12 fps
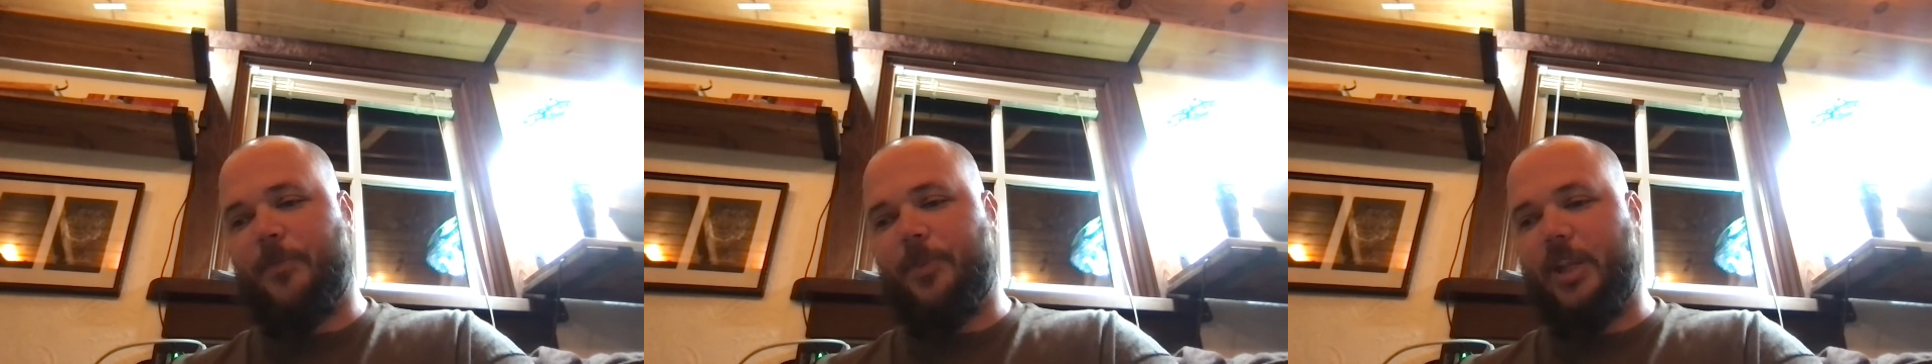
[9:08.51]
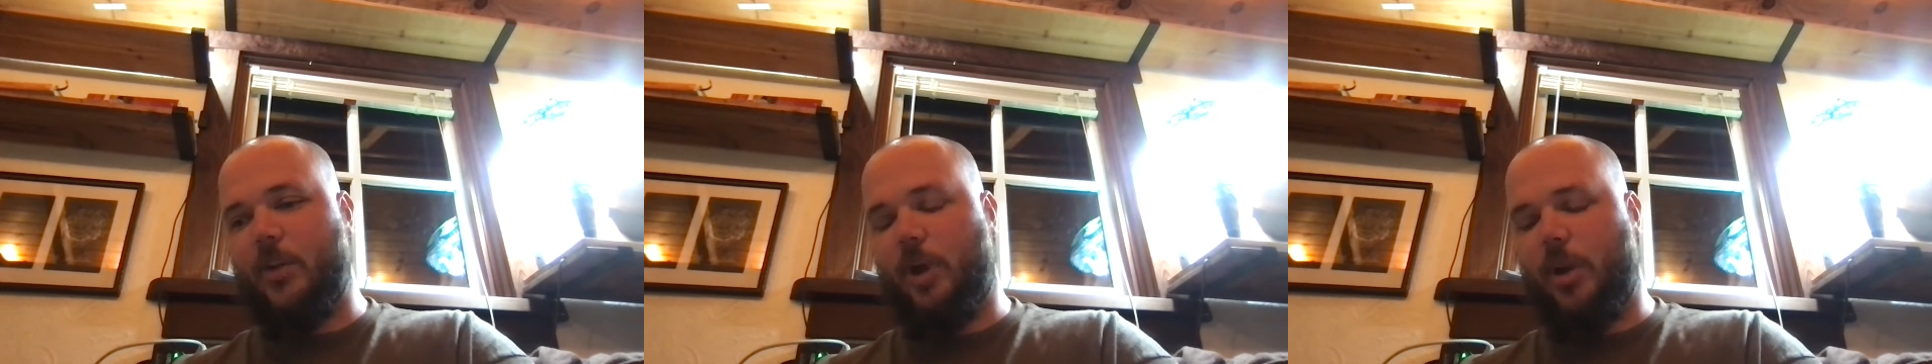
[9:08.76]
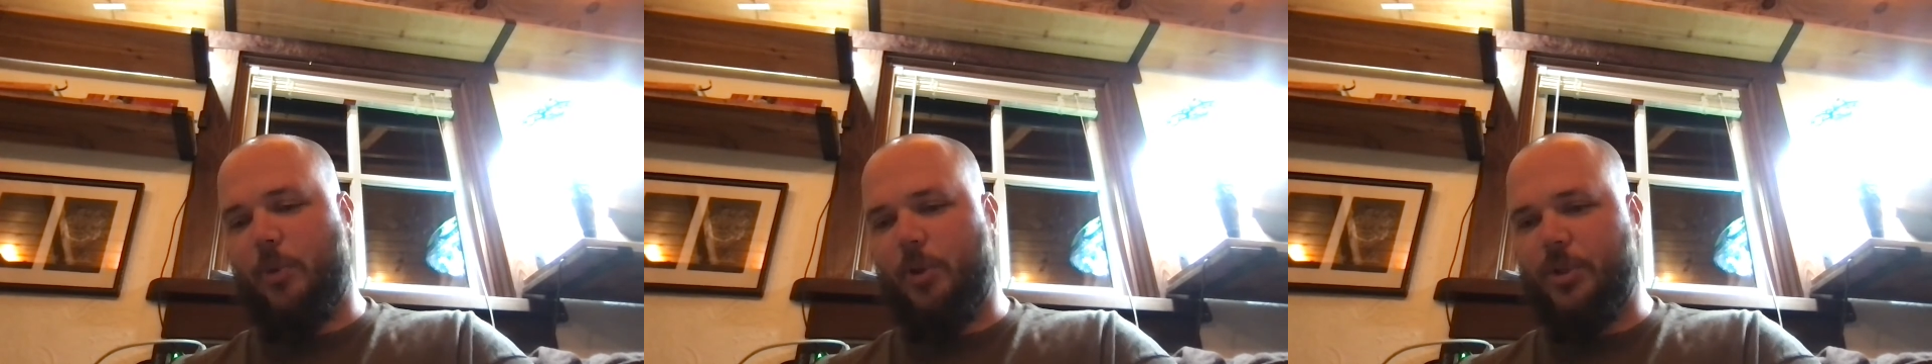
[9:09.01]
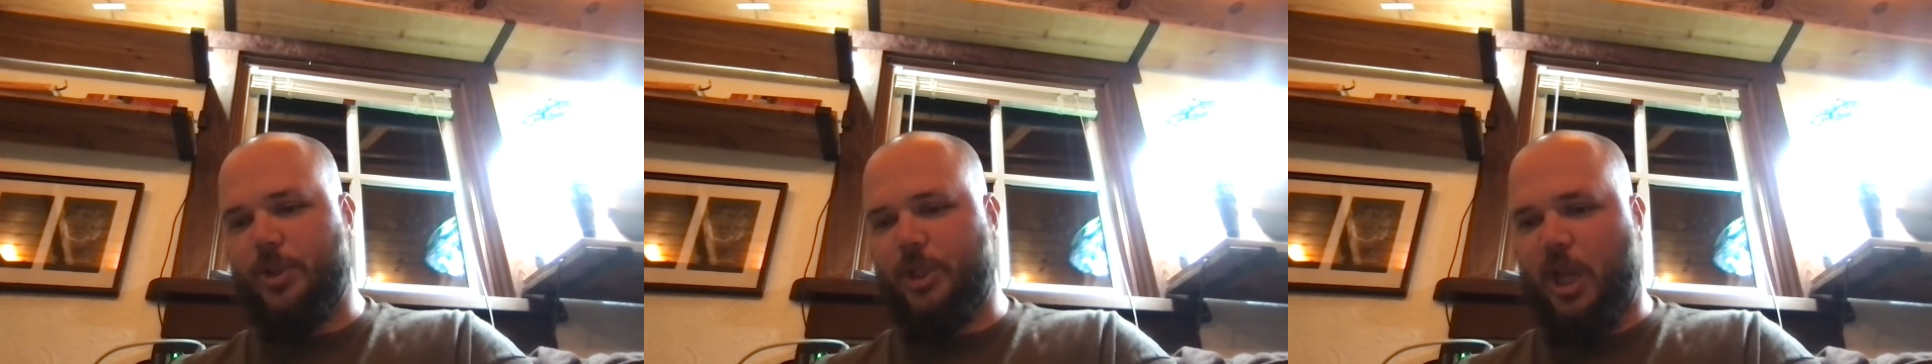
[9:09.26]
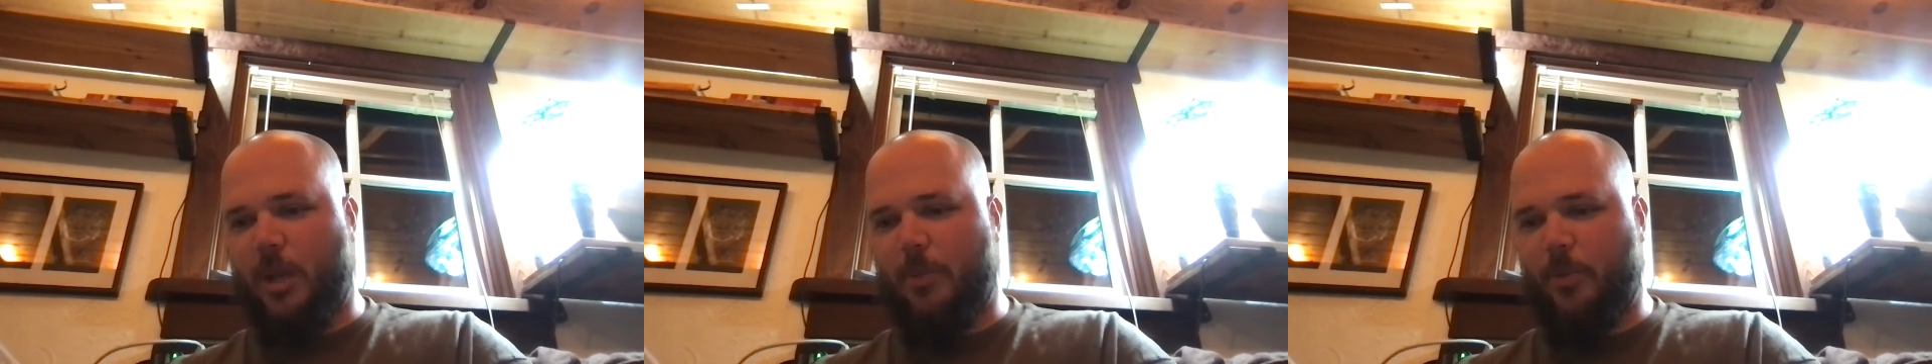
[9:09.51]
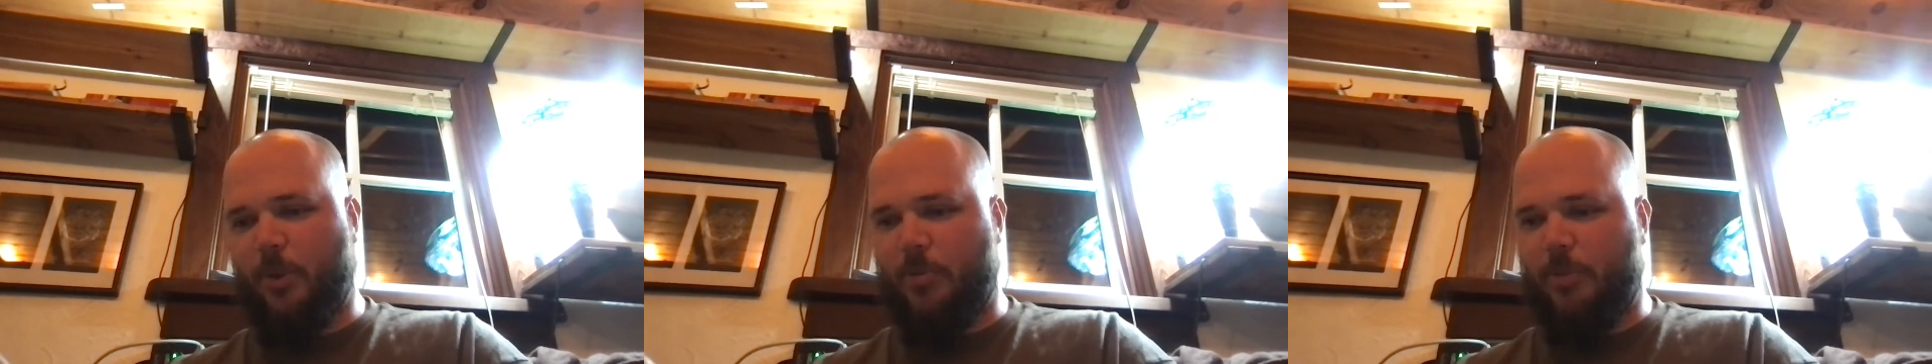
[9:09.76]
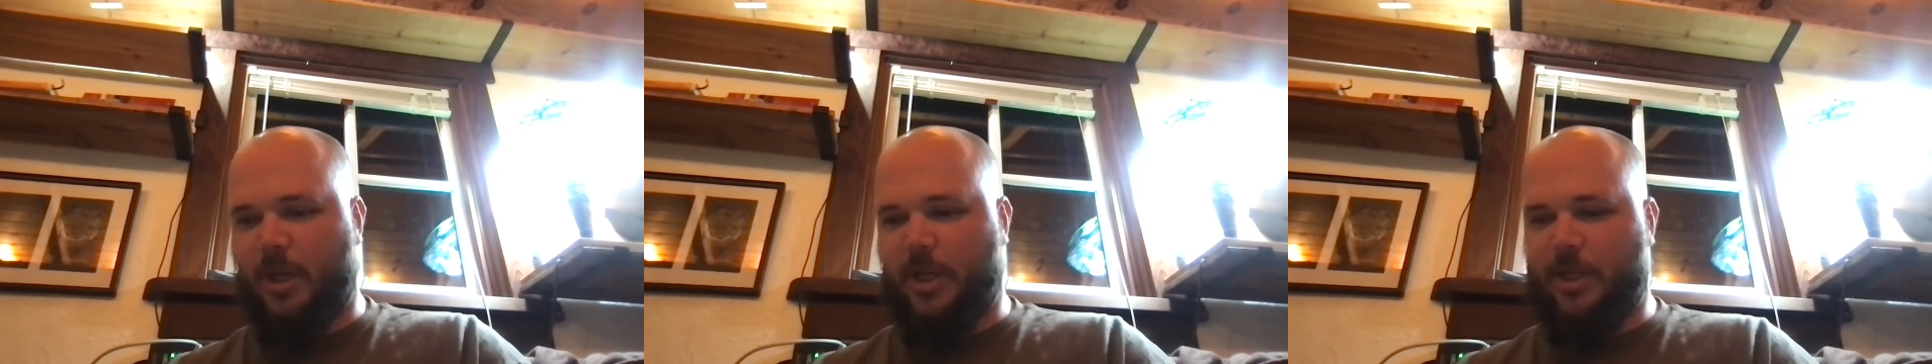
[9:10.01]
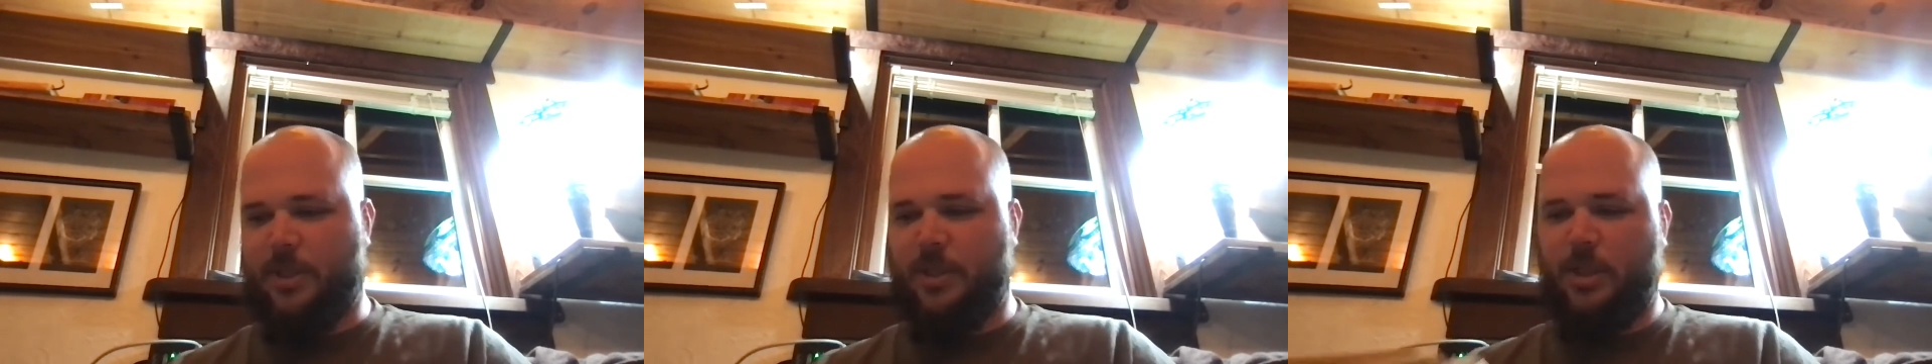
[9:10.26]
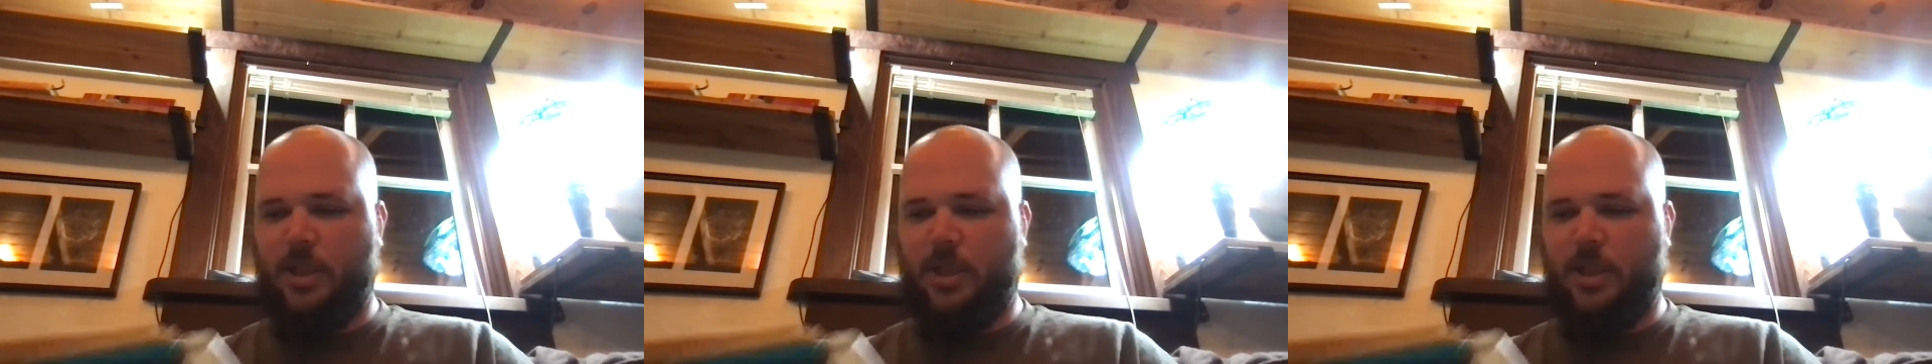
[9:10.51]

Later I worked at the Commonwealth Mine.